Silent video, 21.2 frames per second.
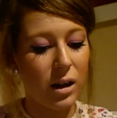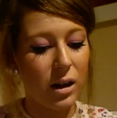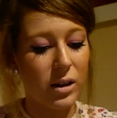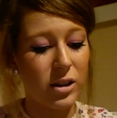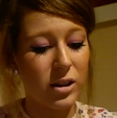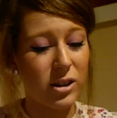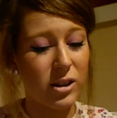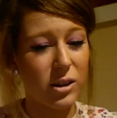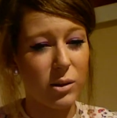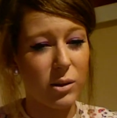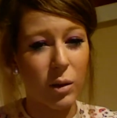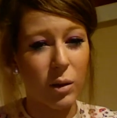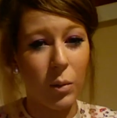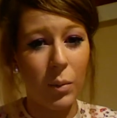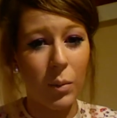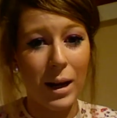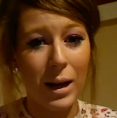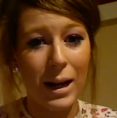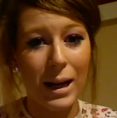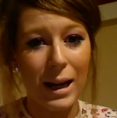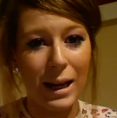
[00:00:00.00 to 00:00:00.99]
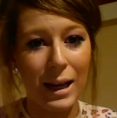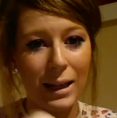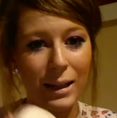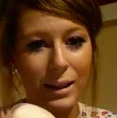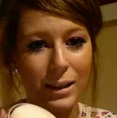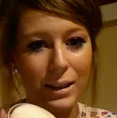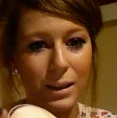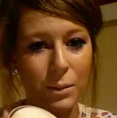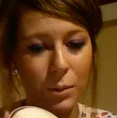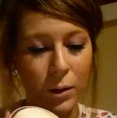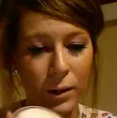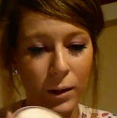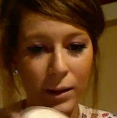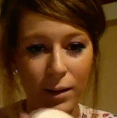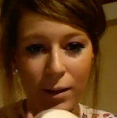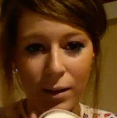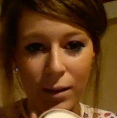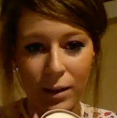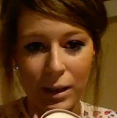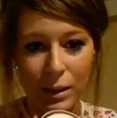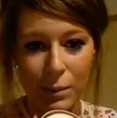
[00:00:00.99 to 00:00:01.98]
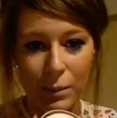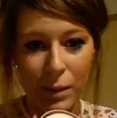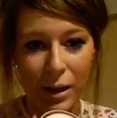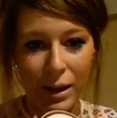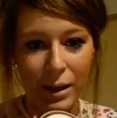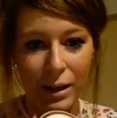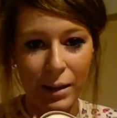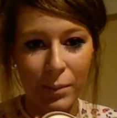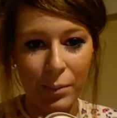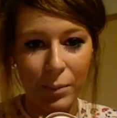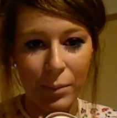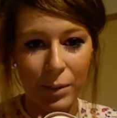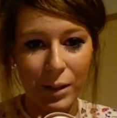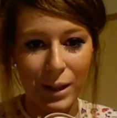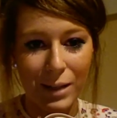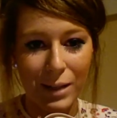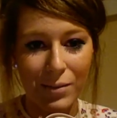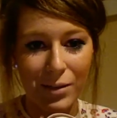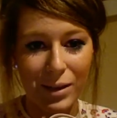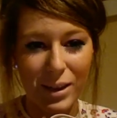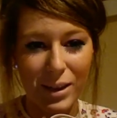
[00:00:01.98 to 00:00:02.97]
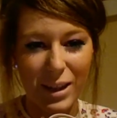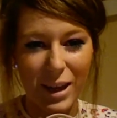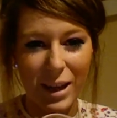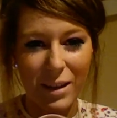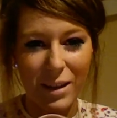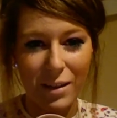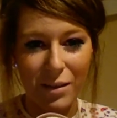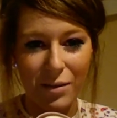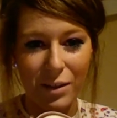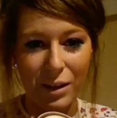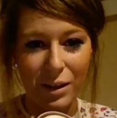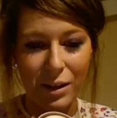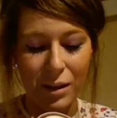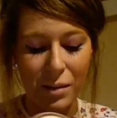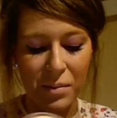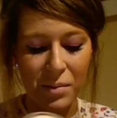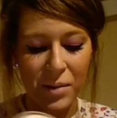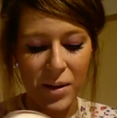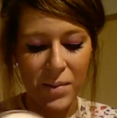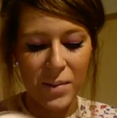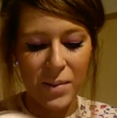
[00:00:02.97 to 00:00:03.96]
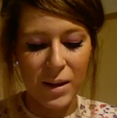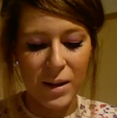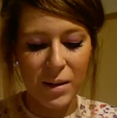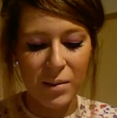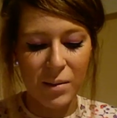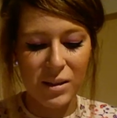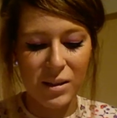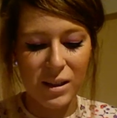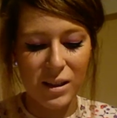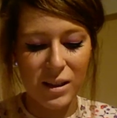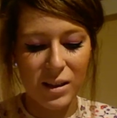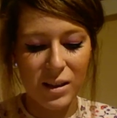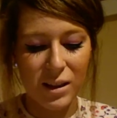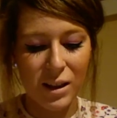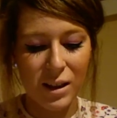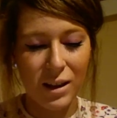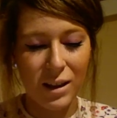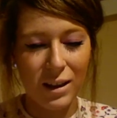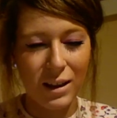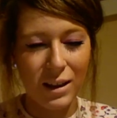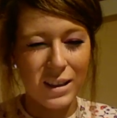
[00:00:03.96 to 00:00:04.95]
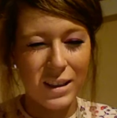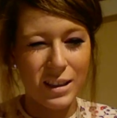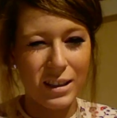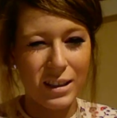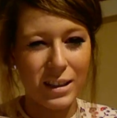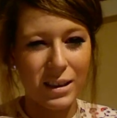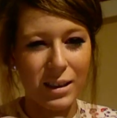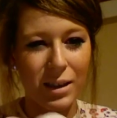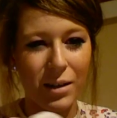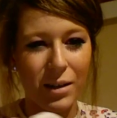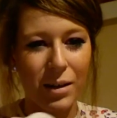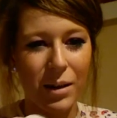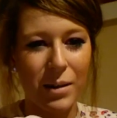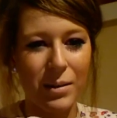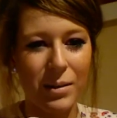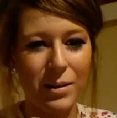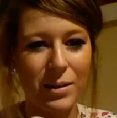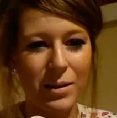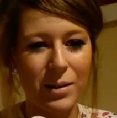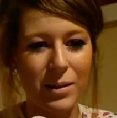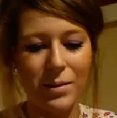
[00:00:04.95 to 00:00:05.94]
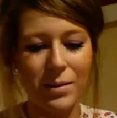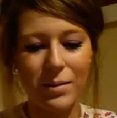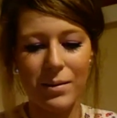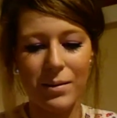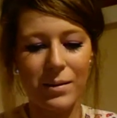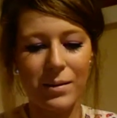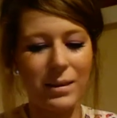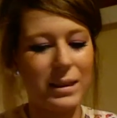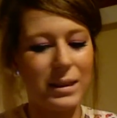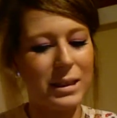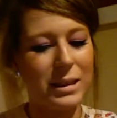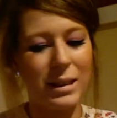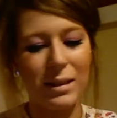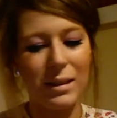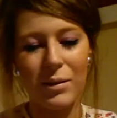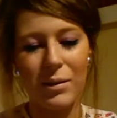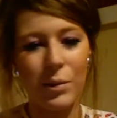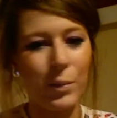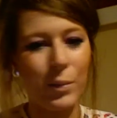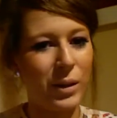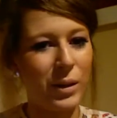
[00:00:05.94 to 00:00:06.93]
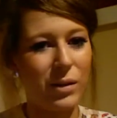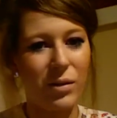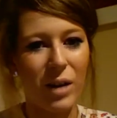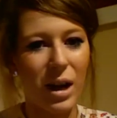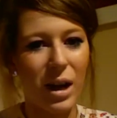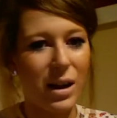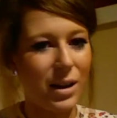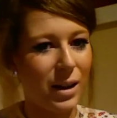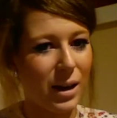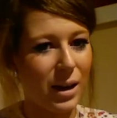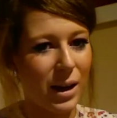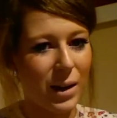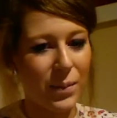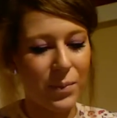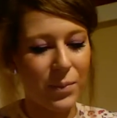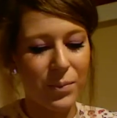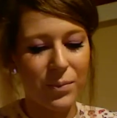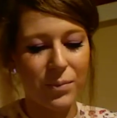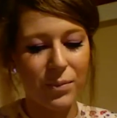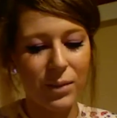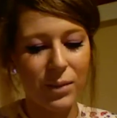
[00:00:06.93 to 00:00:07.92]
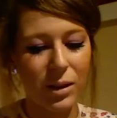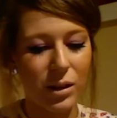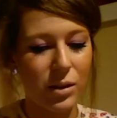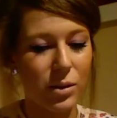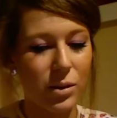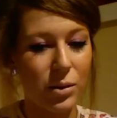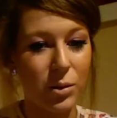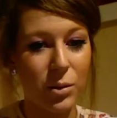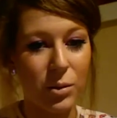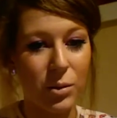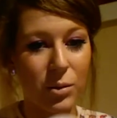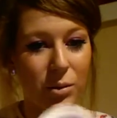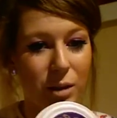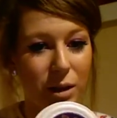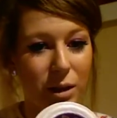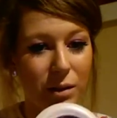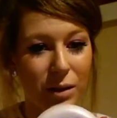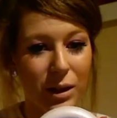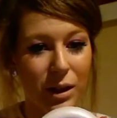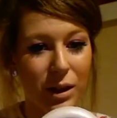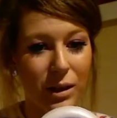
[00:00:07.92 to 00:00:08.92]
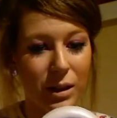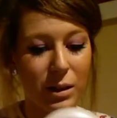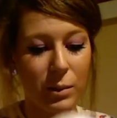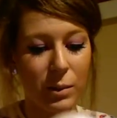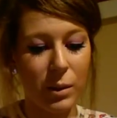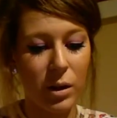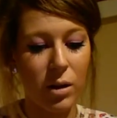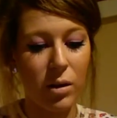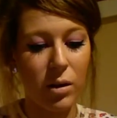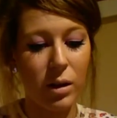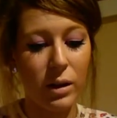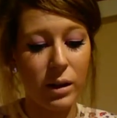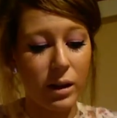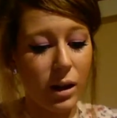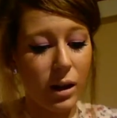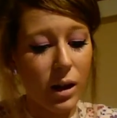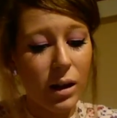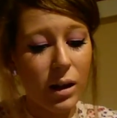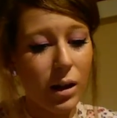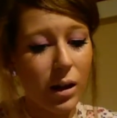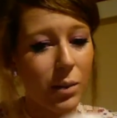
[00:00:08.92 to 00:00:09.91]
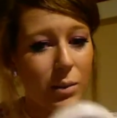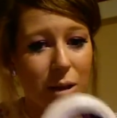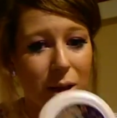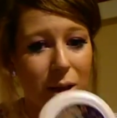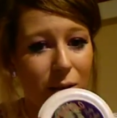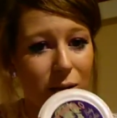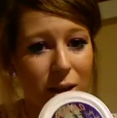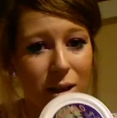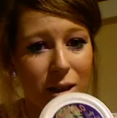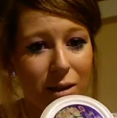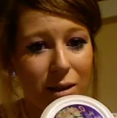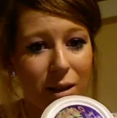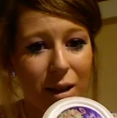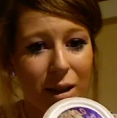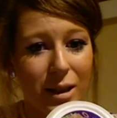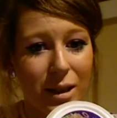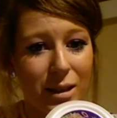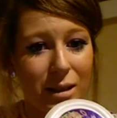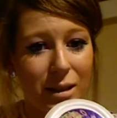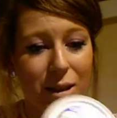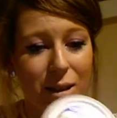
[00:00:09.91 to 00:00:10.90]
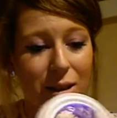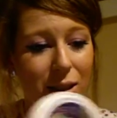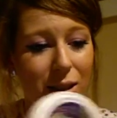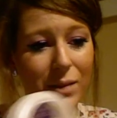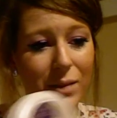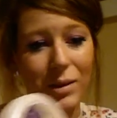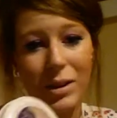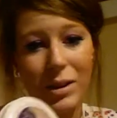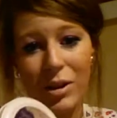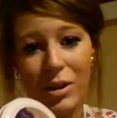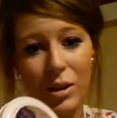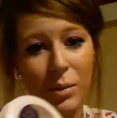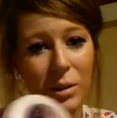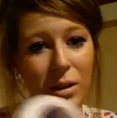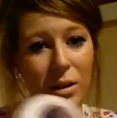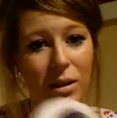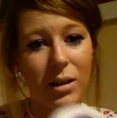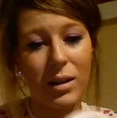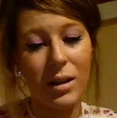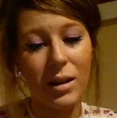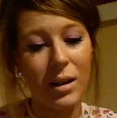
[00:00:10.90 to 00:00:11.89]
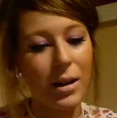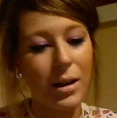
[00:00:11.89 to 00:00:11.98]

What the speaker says: I just use it on my legs where I can't smell it, but even then I think I might be able to. So I'm not a big fan of that at all. Don't really like the smell. The colour comes out really nice, it leaves a shimmer,